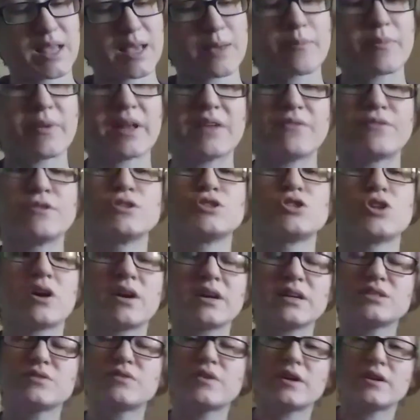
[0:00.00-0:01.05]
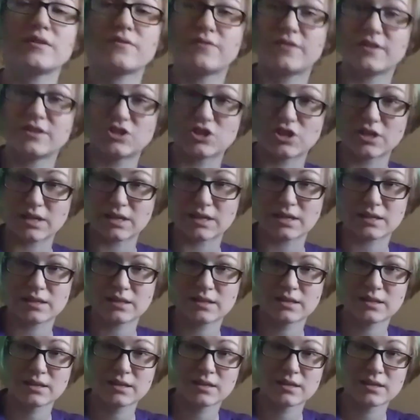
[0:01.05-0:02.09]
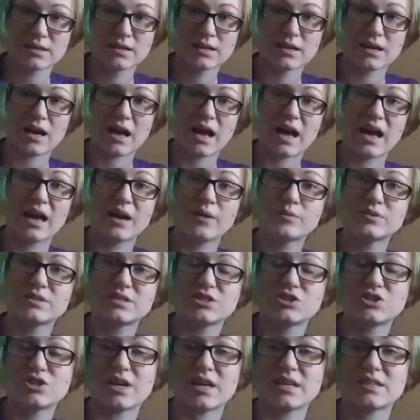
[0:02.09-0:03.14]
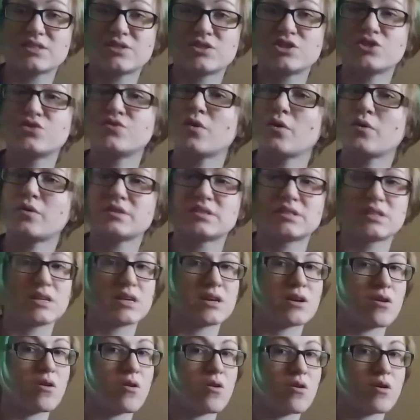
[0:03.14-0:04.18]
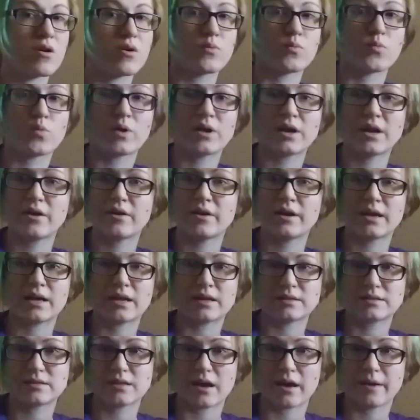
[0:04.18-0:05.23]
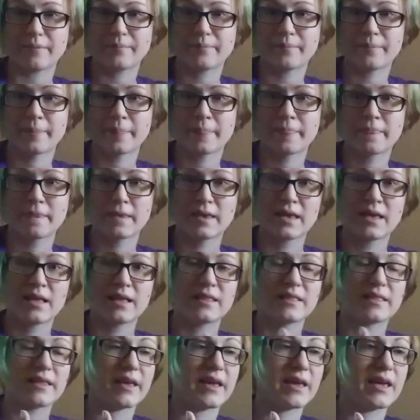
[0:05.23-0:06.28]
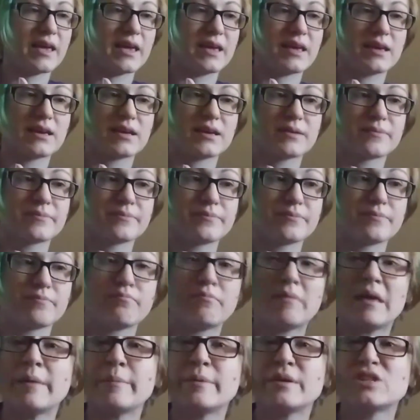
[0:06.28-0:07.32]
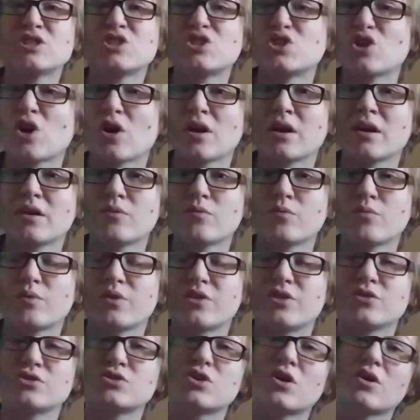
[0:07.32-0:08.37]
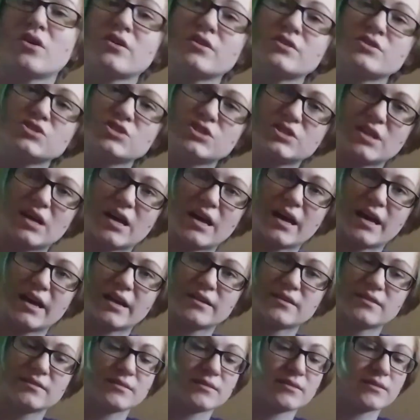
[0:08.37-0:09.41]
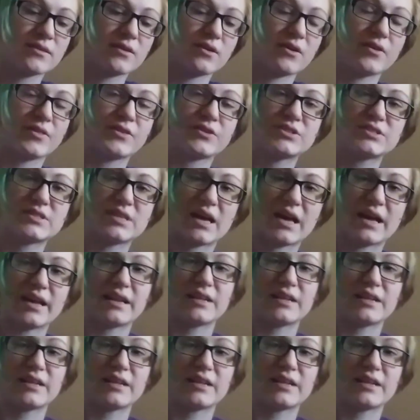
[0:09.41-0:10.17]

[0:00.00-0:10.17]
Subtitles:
But if your dog is very fidgety, I would suggest just focusing on one area at a time. Like, maybe start with your dog on their side,